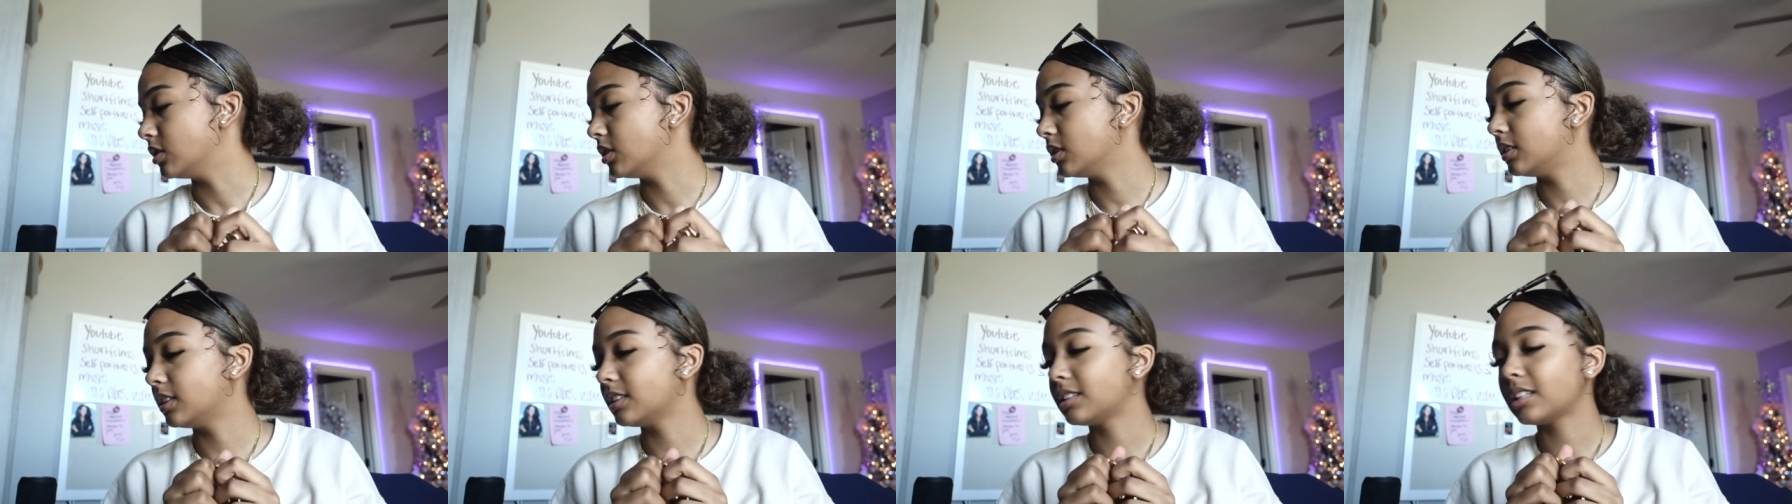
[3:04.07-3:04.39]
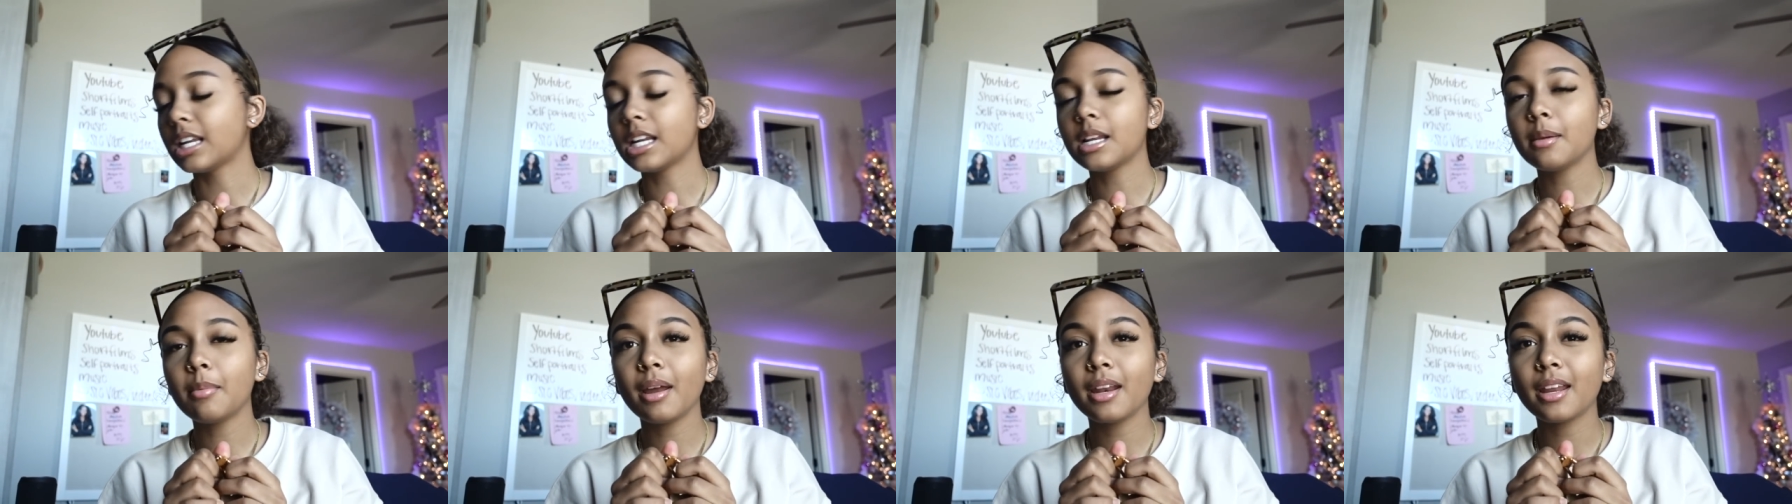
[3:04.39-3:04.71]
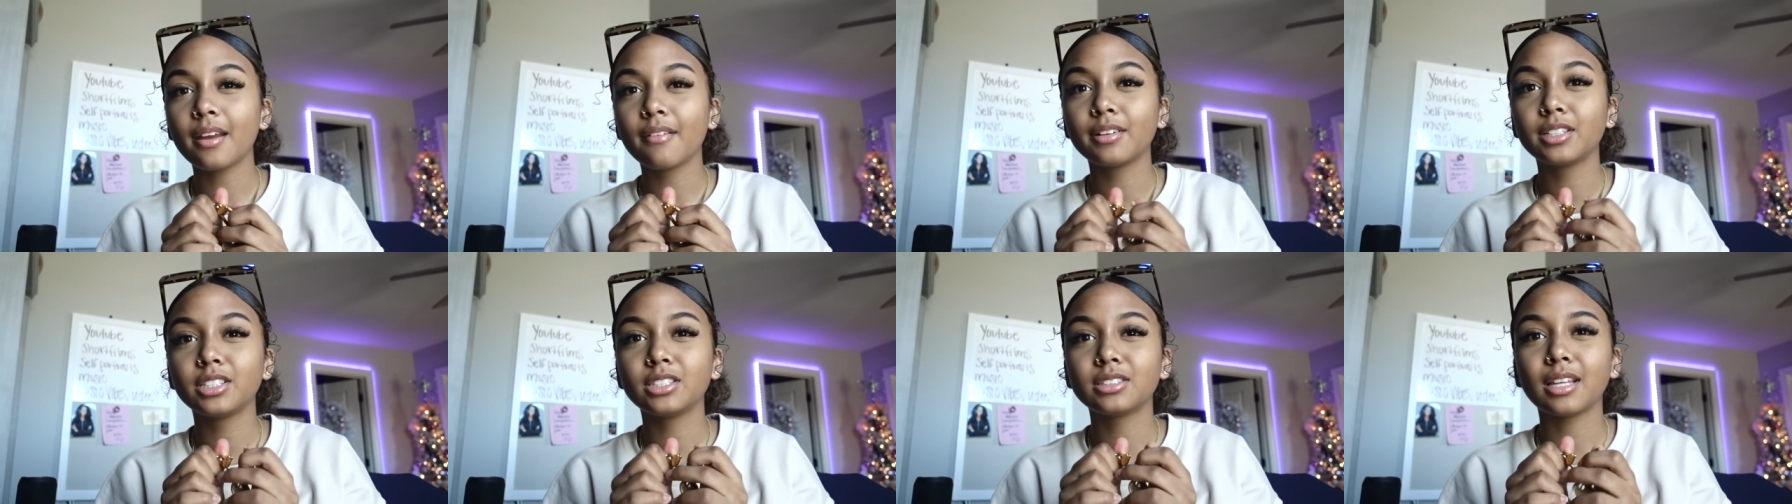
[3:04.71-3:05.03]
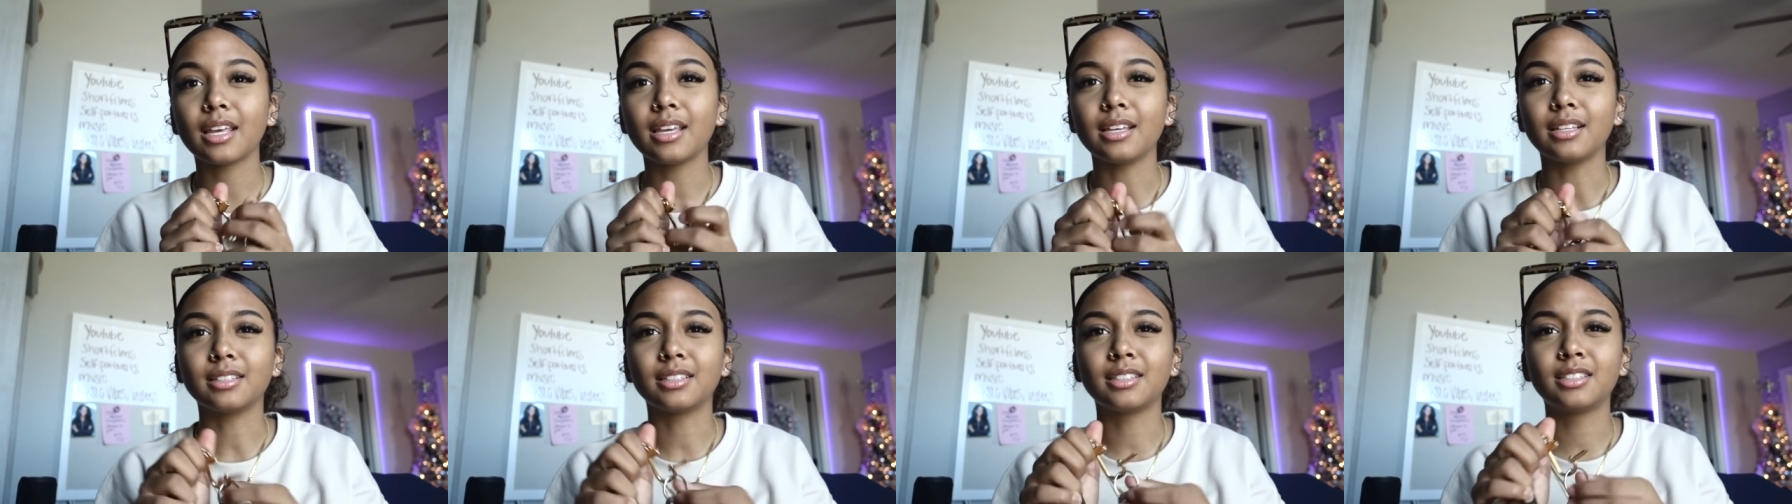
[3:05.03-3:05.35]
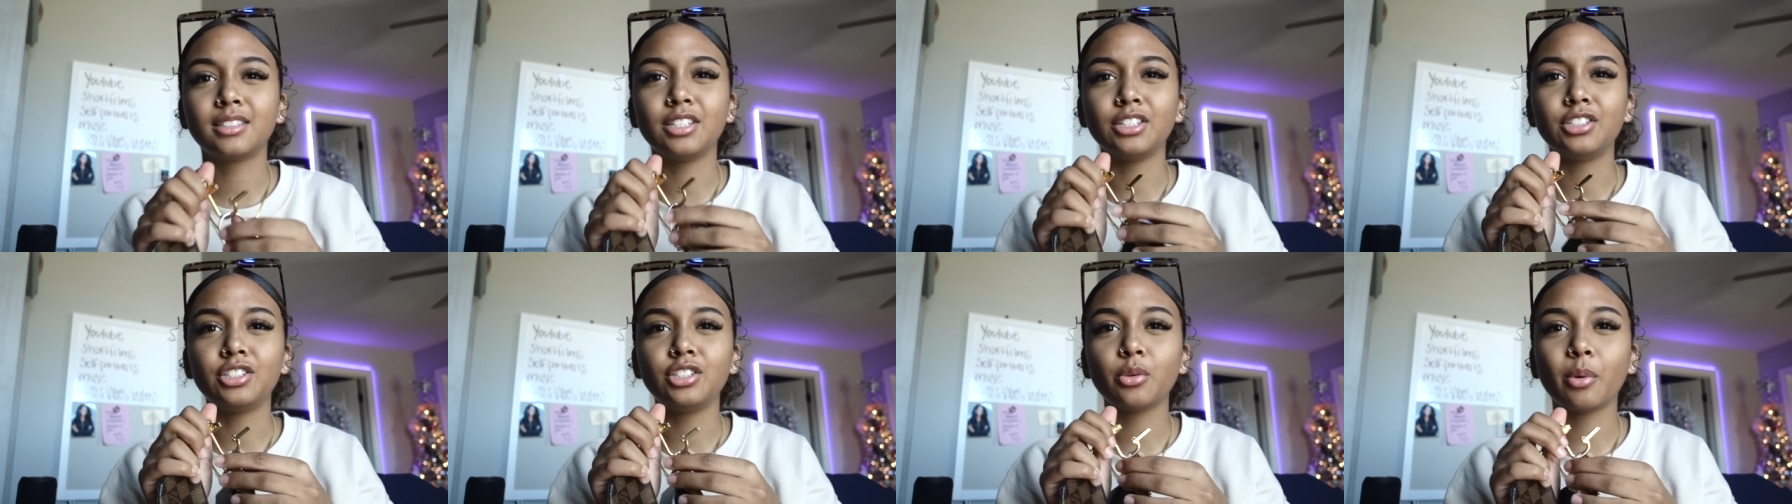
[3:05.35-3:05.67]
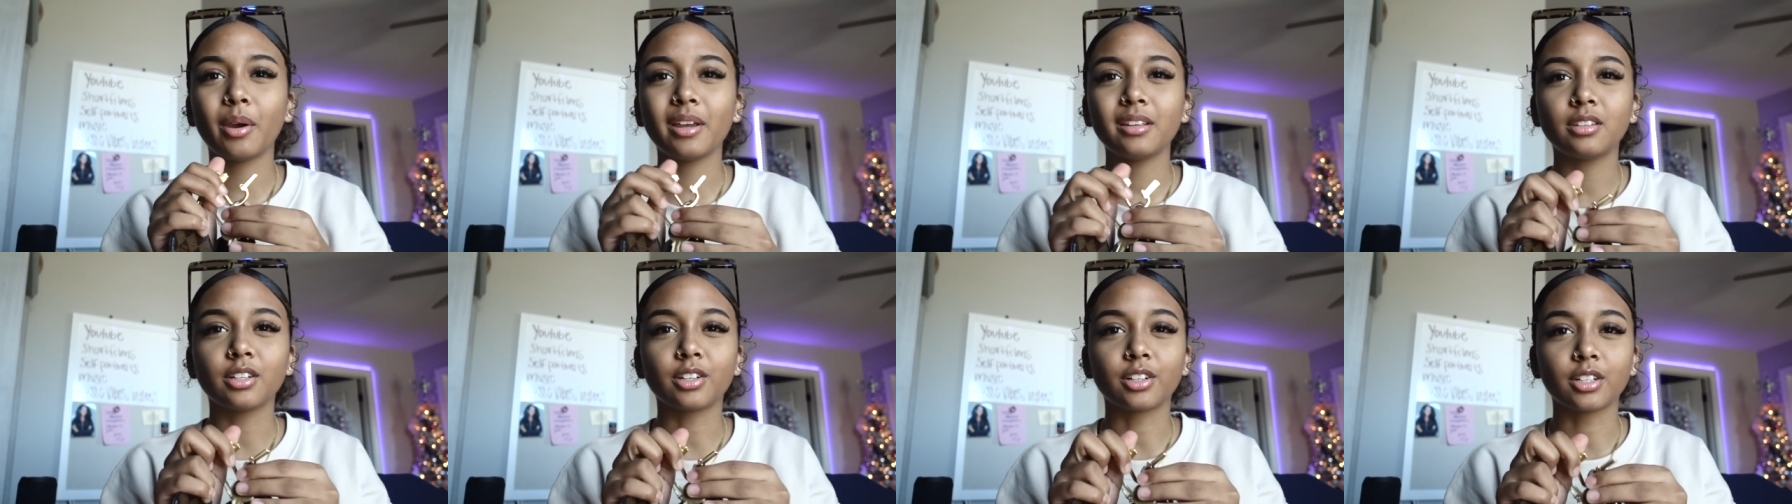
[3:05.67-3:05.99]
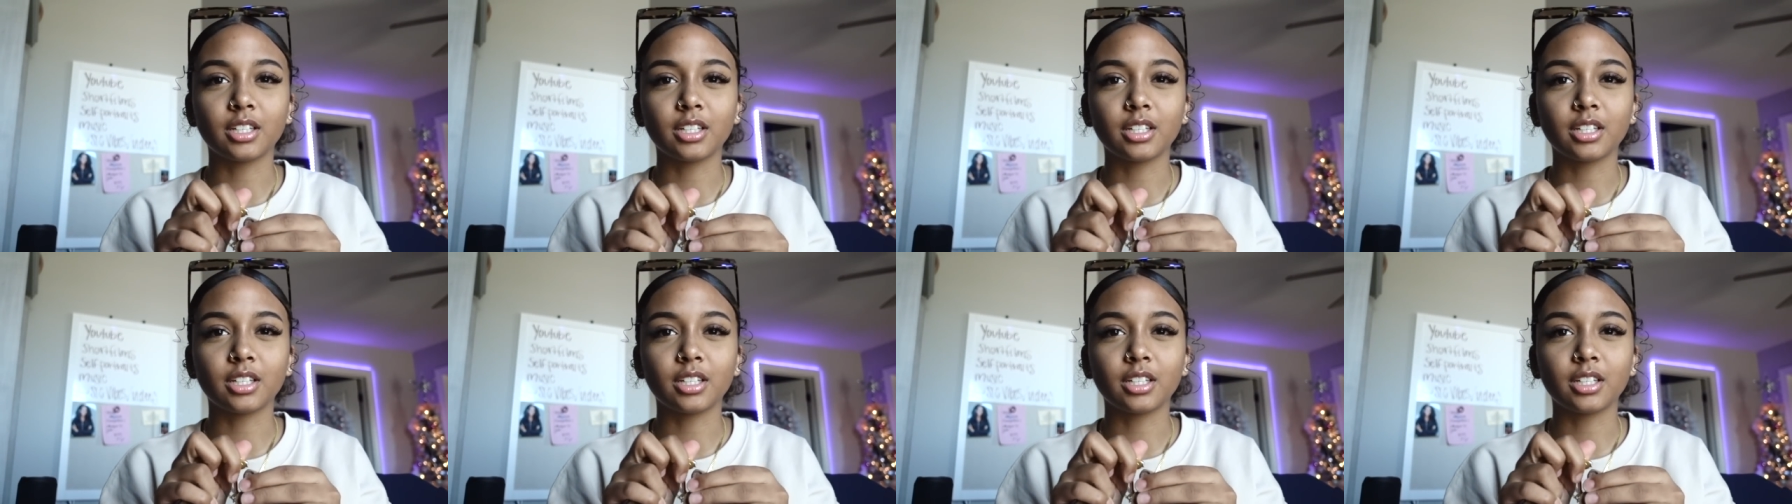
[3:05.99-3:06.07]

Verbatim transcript: Does anybody ever just like situate their